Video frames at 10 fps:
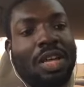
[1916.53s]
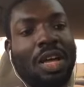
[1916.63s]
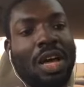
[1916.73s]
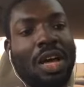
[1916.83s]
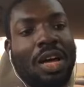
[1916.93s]

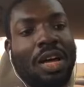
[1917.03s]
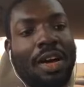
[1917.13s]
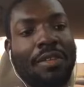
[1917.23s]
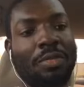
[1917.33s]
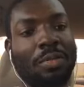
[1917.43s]

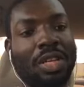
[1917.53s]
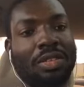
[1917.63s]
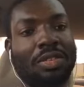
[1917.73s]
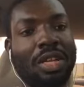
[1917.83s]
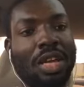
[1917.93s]
Have a
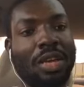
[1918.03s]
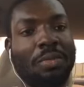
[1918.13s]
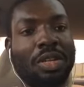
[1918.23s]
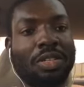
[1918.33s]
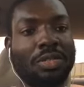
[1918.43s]
blessed day, a
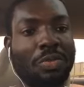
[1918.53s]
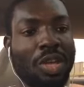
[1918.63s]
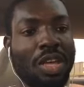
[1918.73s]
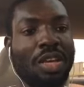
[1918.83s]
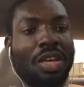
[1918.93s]
blessed
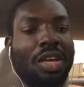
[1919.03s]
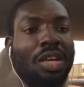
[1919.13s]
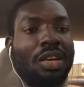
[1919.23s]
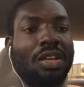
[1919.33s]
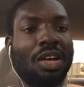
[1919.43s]
week. And